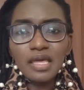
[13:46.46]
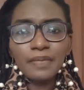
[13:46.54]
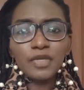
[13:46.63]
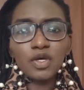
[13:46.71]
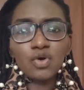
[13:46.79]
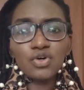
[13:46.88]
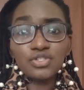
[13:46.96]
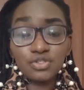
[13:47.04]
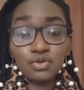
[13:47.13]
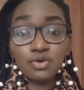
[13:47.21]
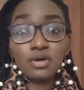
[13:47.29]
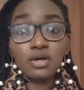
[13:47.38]
because
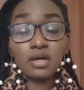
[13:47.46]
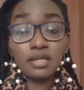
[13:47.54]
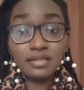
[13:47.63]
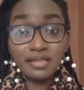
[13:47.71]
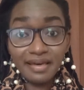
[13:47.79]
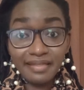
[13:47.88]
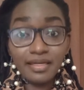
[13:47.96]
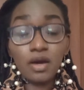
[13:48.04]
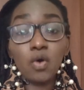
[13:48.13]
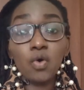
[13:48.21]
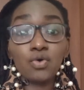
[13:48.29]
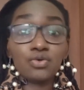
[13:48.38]
it's another
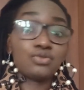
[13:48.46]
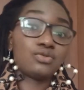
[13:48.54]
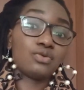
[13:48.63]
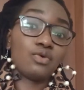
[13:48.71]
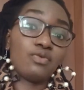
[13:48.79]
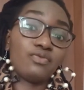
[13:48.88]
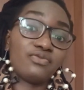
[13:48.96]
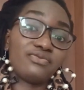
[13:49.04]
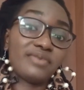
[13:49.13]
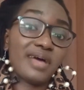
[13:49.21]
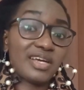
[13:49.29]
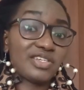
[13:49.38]
cause of
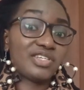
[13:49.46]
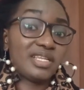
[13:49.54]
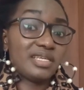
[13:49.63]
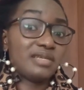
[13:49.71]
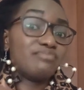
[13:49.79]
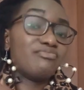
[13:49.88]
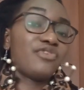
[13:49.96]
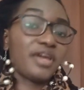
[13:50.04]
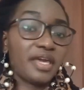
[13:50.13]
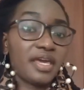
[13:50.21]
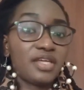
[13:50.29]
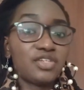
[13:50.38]
actually
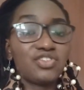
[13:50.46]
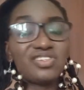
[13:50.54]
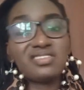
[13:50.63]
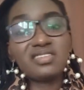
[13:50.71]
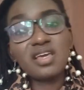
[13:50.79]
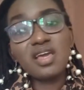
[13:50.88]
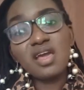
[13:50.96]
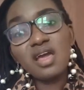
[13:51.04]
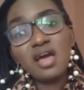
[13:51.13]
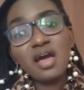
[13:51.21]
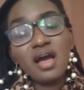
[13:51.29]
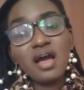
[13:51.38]
breakage is
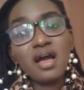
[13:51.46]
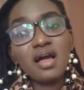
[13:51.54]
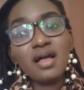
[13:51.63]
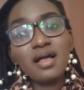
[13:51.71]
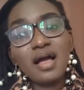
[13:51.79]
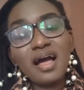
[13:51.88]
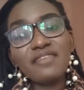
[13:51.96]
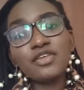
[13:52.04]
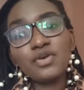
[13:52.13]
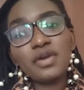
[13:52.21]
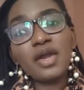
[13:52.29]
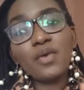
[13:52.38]
having
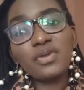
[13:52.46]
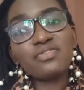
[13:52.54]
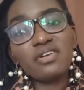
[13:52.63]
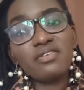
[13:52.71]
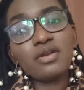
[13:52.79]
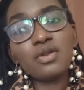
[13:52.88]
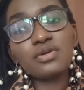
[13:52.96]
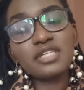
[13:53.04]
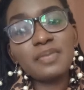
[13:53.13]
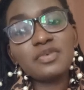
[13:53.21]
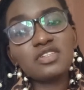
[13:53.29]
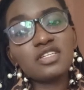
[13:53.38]
your hair wet for a very long
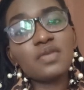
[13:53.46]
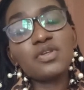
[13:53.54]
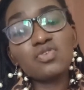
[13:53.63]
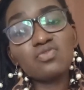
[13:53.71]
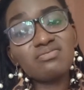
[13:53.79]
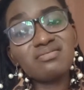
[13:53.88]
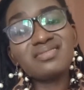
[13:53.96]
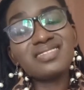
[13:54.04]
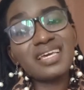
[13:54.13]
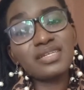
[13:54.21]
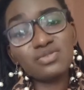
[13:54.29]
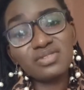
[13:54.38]
time, especially when you
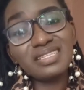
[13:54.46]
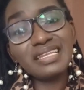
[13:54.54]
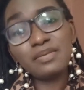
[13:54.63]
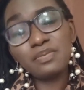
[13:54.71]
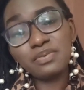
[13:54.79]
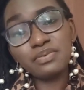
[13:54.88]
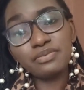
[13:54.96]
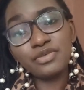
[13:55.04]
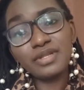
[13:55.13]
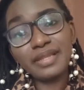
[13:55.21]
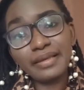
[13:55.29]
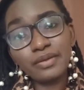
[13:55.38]
decide to sleep.
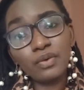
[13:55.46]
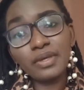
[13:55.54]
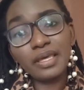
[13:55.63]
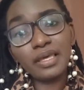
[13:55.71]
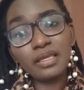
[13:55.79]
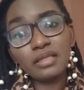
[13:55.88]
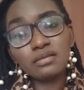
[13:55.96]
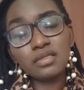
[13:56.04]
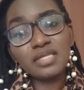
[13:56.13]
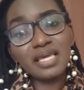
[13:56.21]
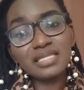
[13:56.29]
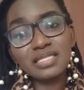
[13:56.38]
You're like, okay, the
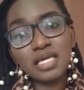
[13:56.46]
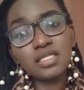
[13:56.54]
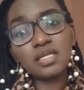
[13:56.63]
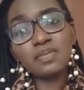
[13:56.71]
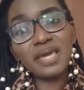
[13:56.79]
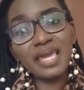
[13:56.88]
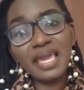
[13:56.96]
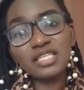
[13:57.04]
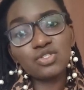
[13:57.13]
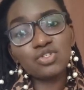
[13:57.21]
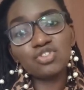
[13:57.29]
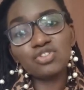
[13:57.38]
day has ended, my hair is
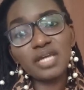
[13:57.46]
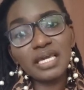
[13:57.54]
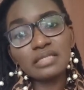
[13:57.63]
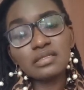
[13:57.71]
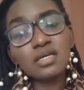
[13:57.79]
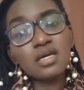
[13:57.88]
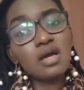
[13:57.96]
not dried.